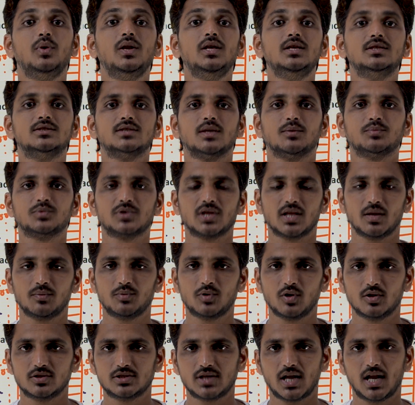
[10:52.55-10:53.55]
please subscribe
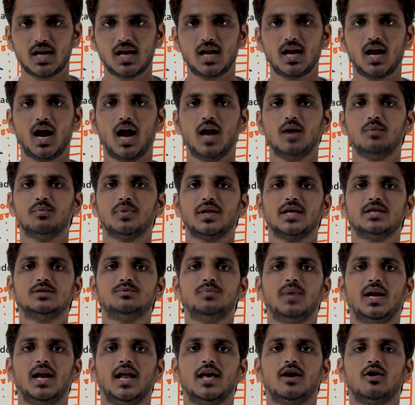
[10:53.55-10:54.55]
to our channel and press bell